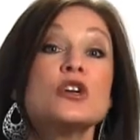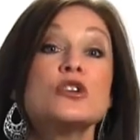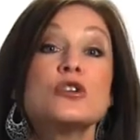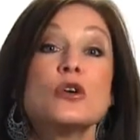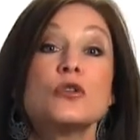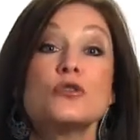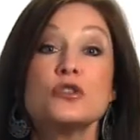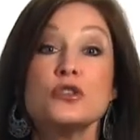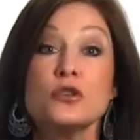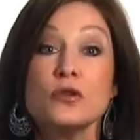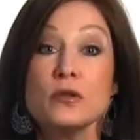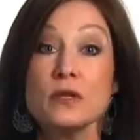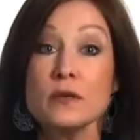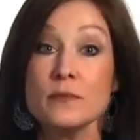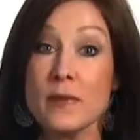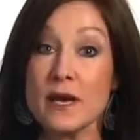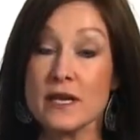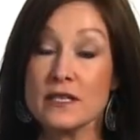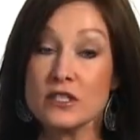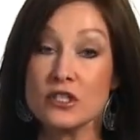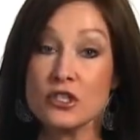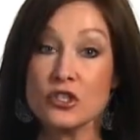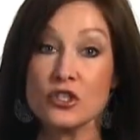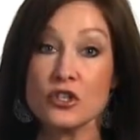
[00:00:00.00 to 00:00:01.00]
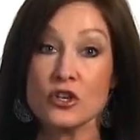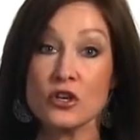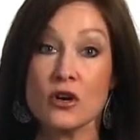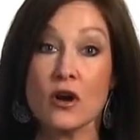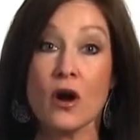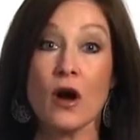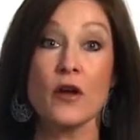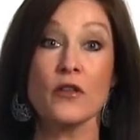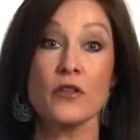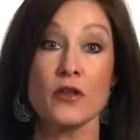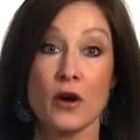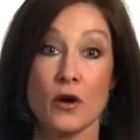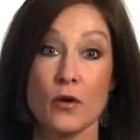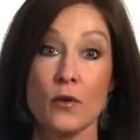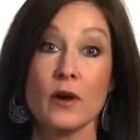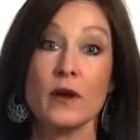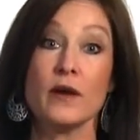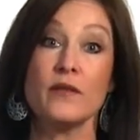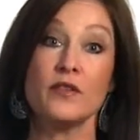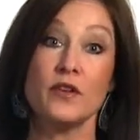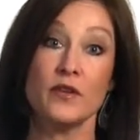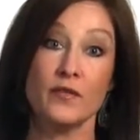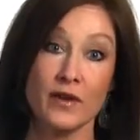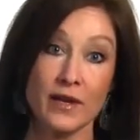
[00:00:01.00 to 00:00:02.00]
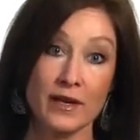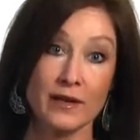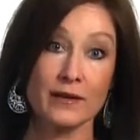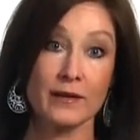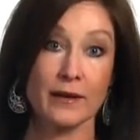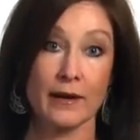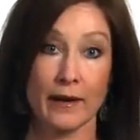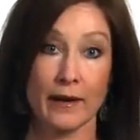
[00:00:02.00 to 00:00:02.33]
don't shoot the messenger, although if you've eaten